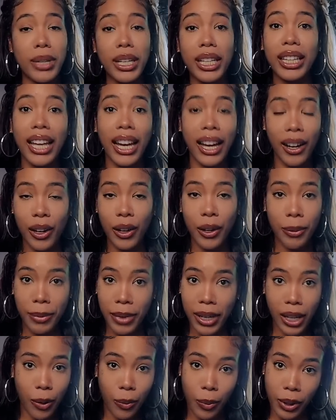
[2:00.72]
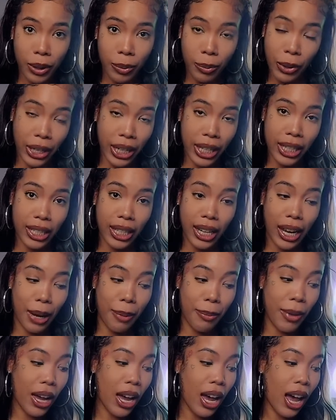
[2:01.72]
beat that out of me at one point in
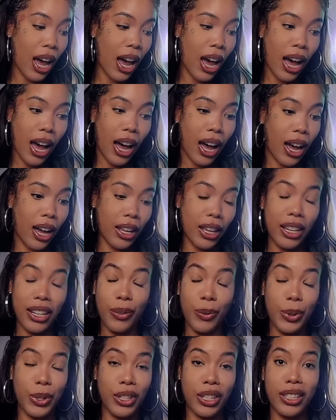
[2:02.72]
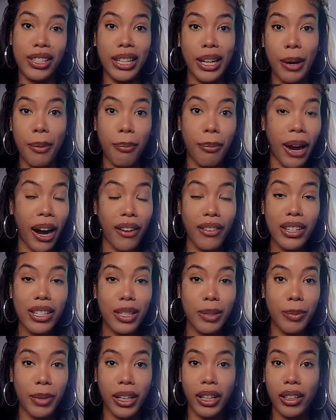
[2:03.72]
time. It was just the
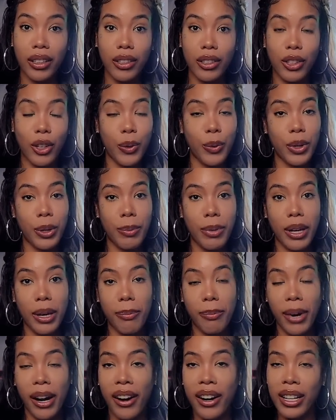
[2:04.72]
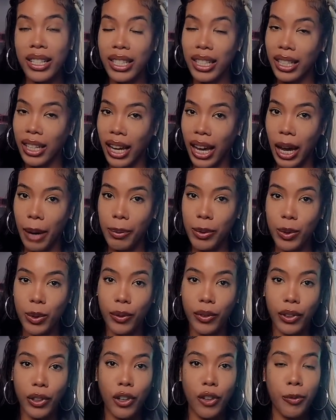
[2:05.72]
embarrassment. Don't want to be embarrassed, and that happens
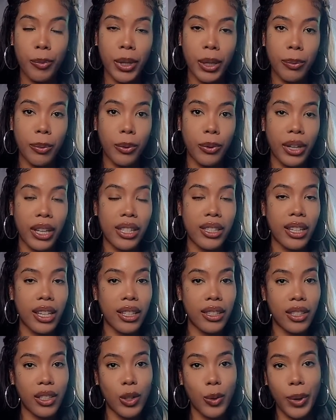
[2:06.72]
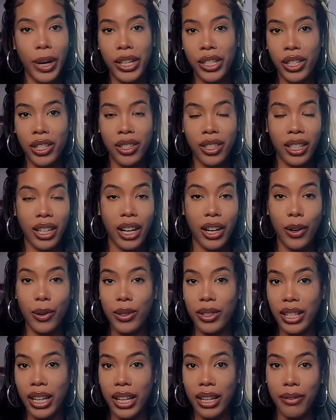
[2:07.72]
with a lot of people. They stay in situations and they
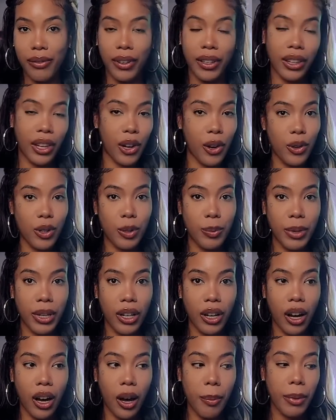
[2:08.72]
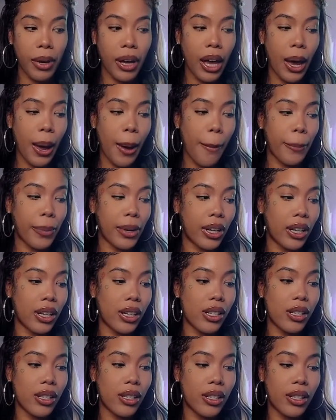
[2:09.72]
don't say anything, they don't speak up
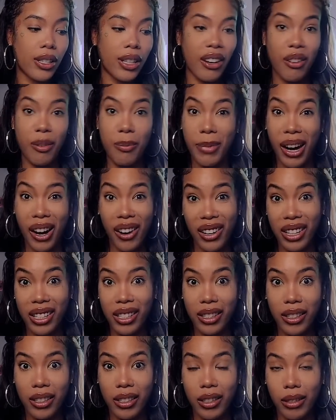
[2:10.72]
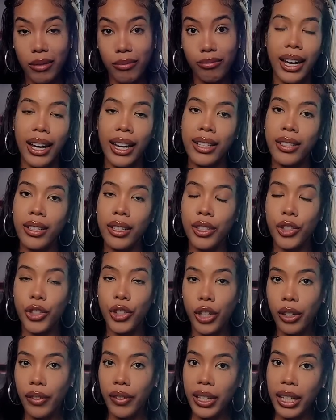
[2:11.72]
because they're embarrassed. And
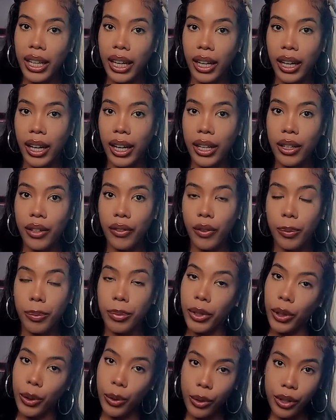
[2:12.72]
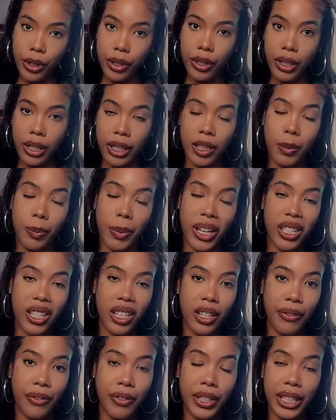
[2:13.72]
enduring that kind of abuse,
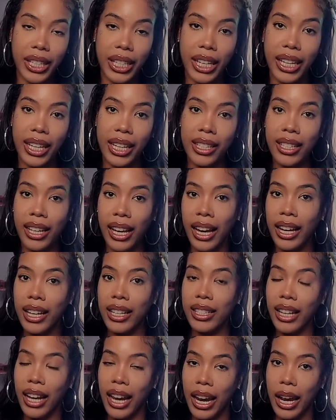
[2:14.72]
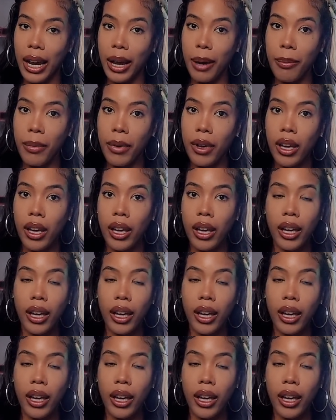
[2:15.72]
especially for years at a time,